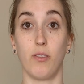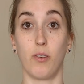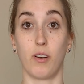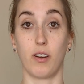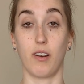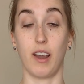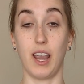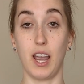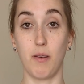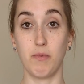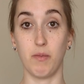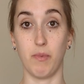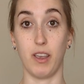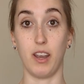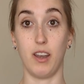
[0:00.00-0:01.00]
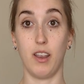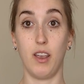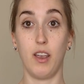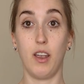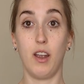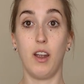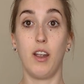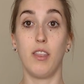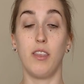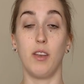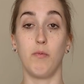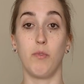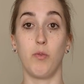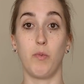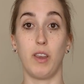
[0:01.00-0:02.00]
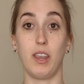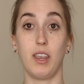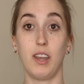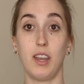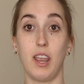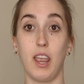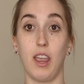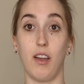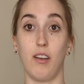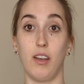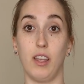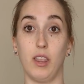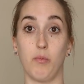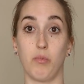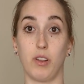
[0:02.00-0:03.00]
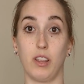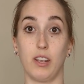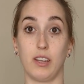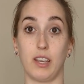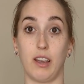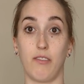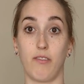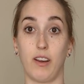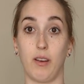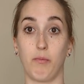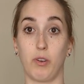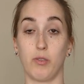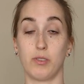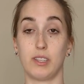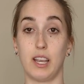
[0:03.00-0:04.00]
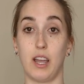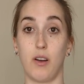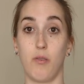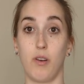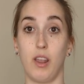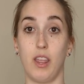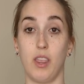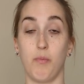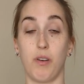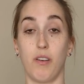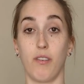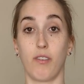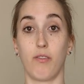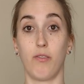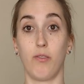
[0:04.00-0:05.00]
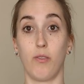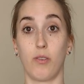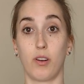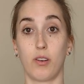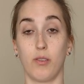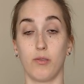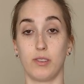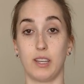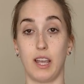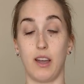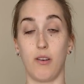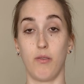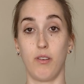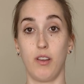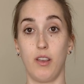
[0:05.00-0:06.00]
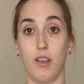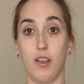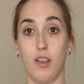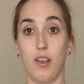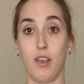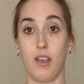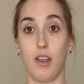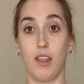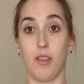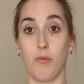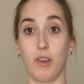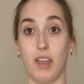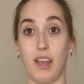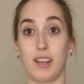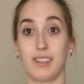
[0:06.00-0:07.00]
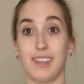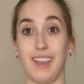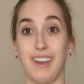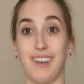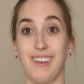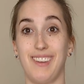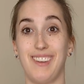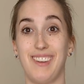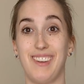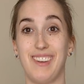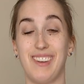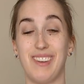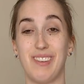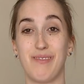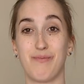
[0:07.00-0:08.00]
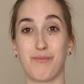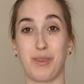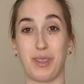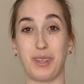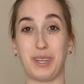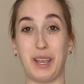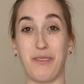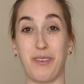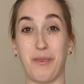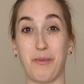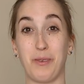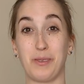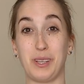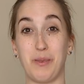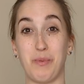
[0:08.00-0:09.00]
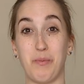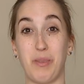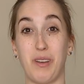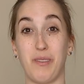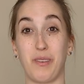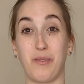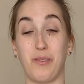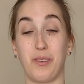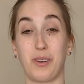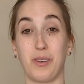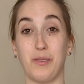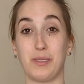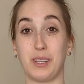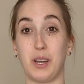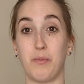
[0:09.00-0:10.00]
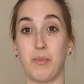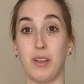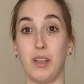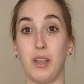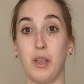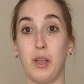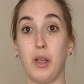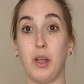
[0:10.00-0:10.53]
floor and our abdomen, then when we inhale and the breathing diaphragm goes down and the pelvic floor goes down, then we exhale, breathing diaphragm goes up and pelvic floor goes up,